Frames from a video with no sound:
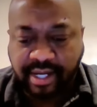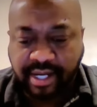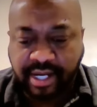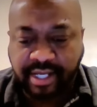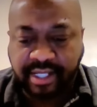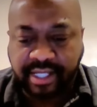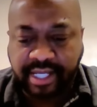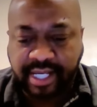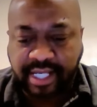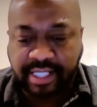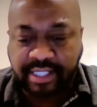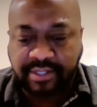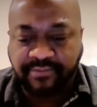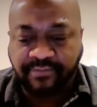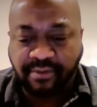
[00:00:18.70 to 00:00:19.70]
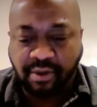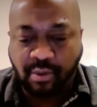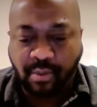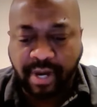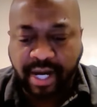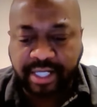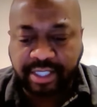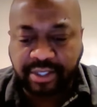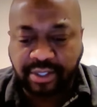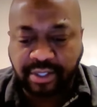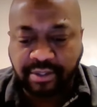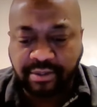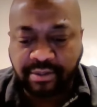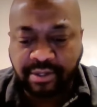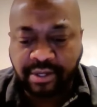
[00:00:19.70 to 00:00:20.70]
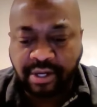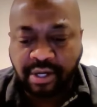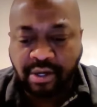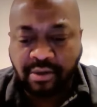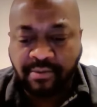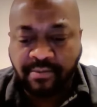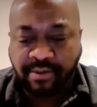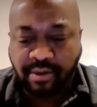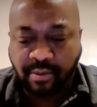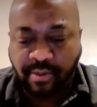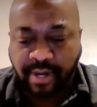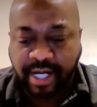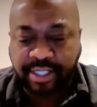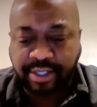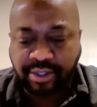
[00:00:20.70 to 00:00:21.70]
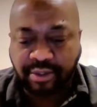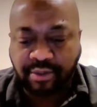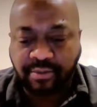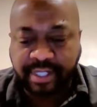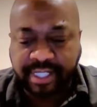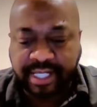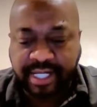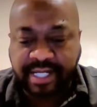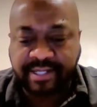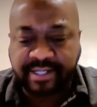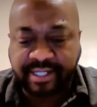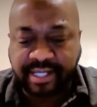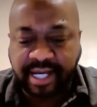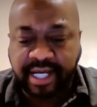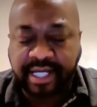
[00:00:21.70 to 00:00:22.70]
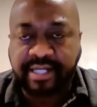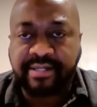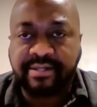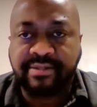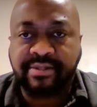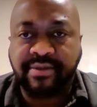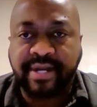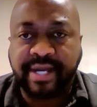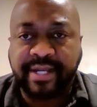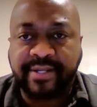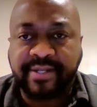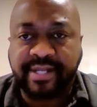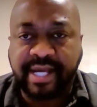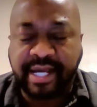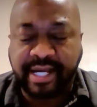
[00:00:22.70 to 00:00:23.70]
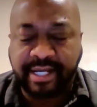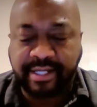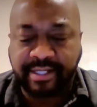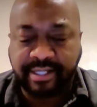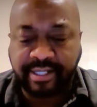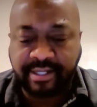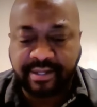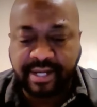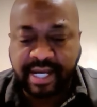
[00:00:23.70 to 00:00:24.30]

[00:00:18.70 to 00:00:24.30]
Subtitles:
It says, "For what shall we then say to these things?